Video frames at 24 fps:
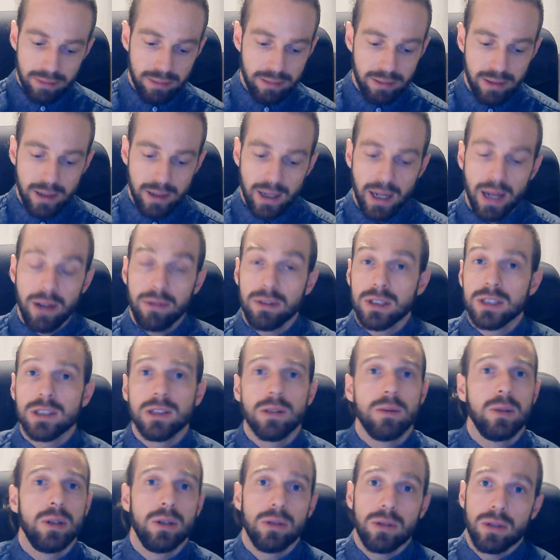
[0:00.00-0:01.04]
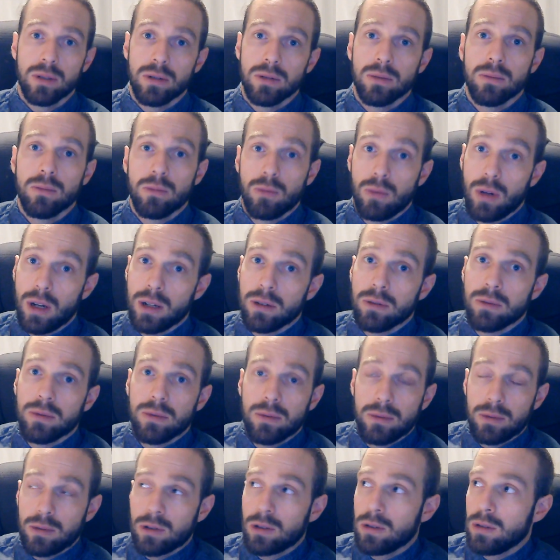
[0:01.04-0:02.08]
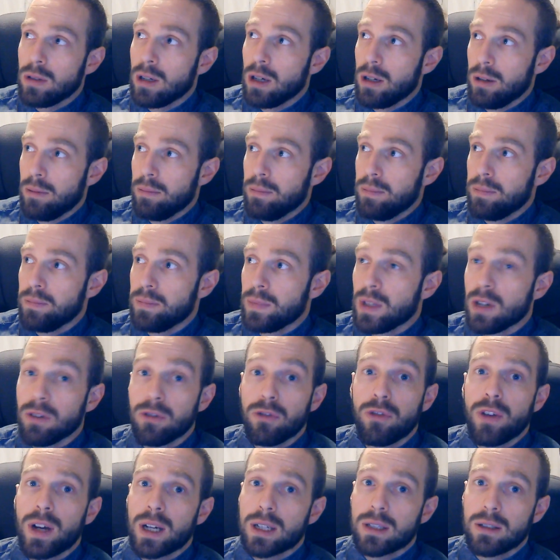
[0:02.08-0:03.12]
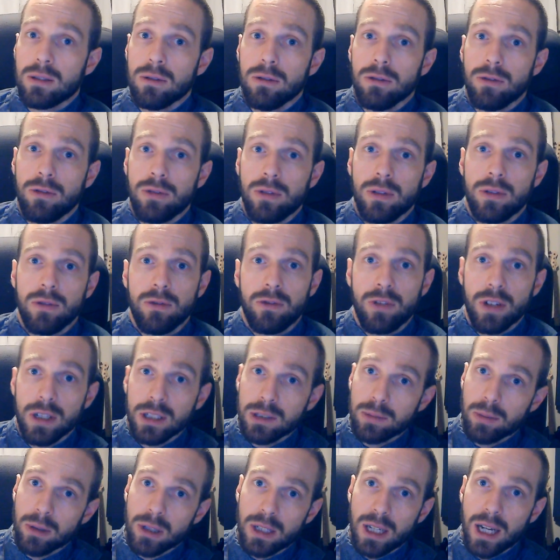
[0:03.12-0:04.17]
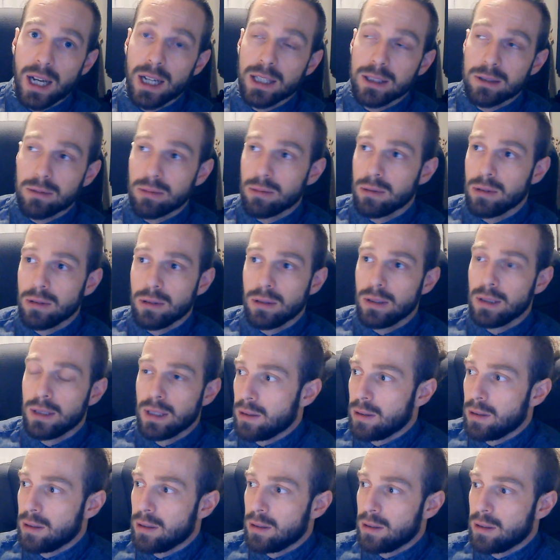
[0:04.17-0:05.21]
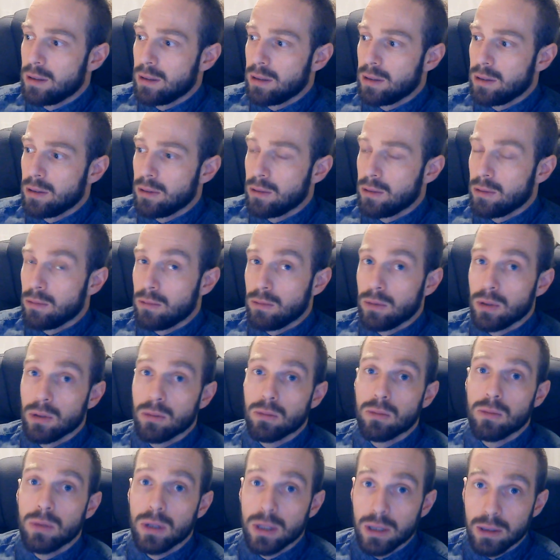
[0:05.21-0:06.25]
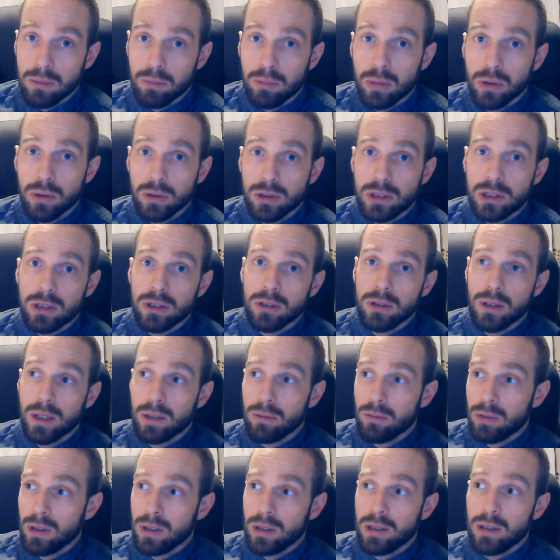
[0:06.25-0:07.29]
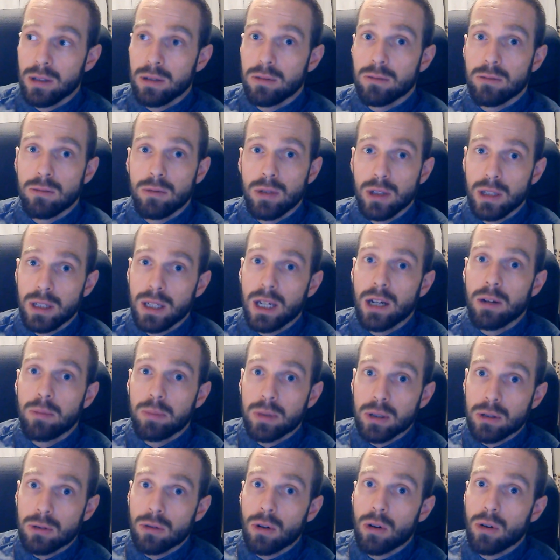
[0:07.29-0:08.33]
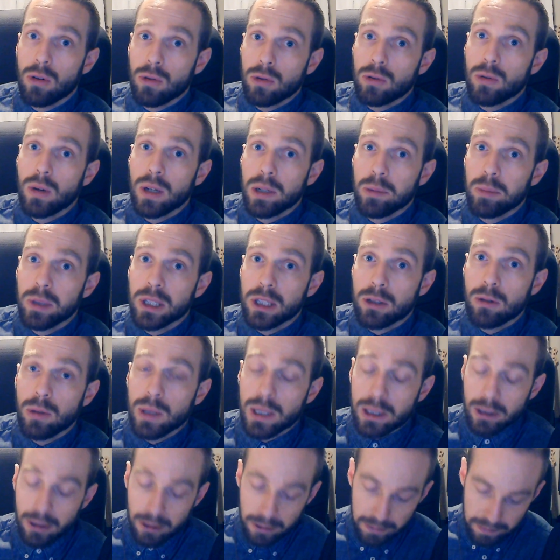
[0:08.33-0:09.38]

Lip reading: having someone who can run effective Facebook ads will really boost you and really help you grow quite a bit quicker.